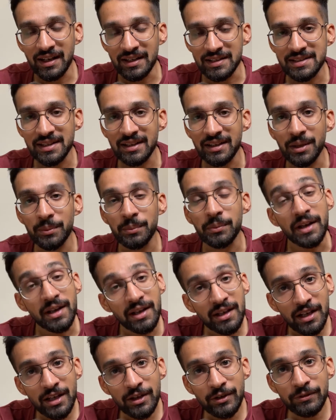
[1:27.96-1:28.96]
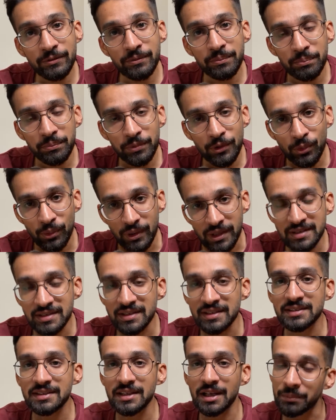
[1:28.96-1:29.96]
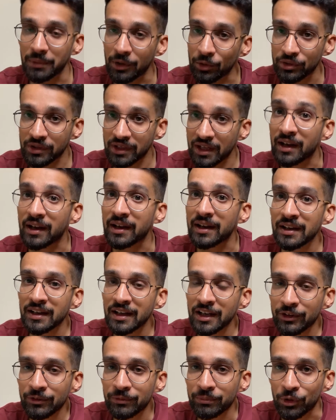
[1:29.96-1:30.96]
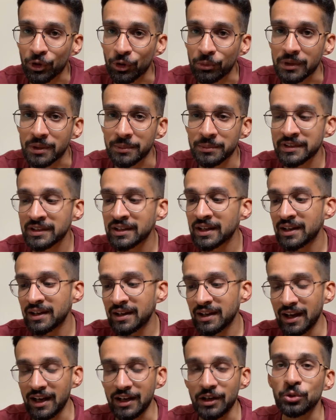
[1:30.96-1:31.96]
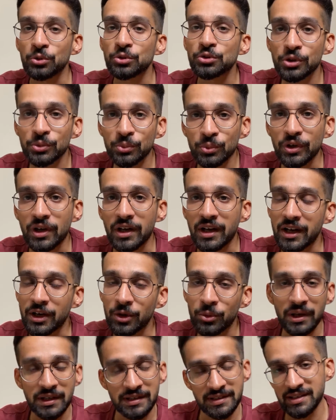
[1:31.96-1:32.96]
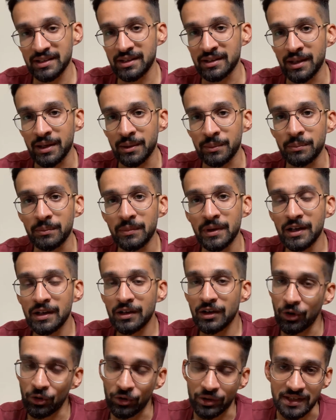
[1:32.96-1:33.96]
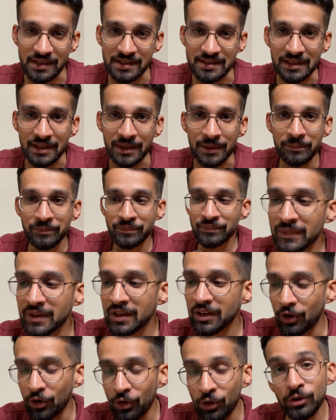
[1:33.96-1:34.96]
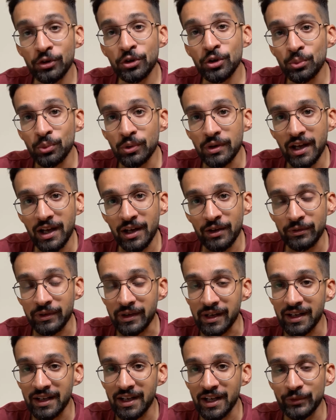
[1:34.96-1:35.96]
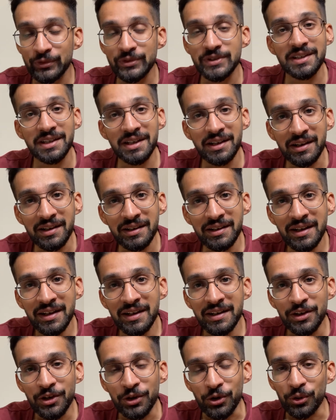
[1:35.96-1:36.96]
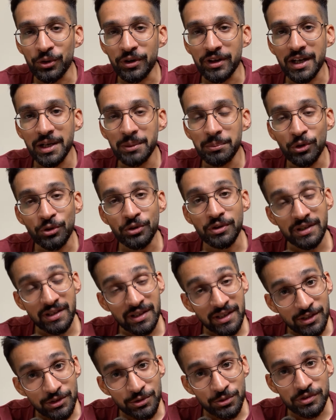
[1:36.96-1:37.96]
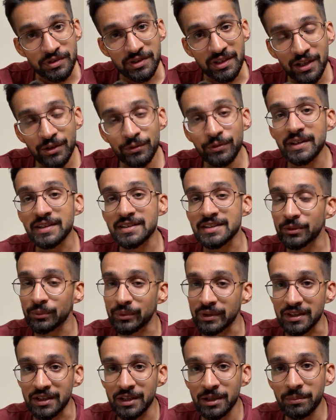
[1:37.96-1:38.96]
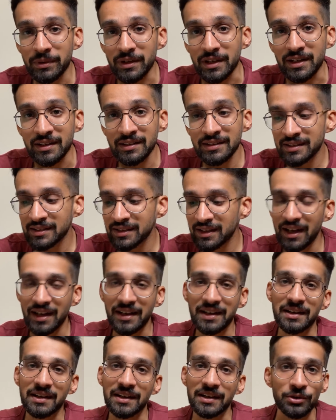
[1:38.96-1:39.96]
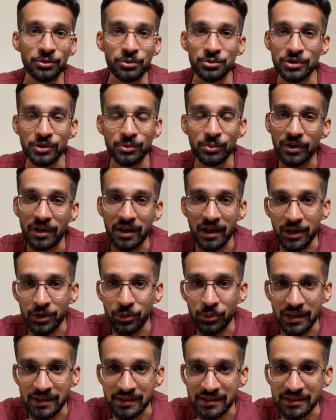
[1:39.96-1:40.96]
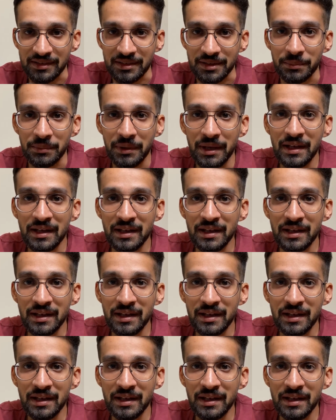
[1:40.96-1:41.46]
asking him real life questions about their real life problems, and Osho would try to answer them honestly. Or you would have real life children talking about the issues they are facing with their parents, and again, Osho would try to answer them.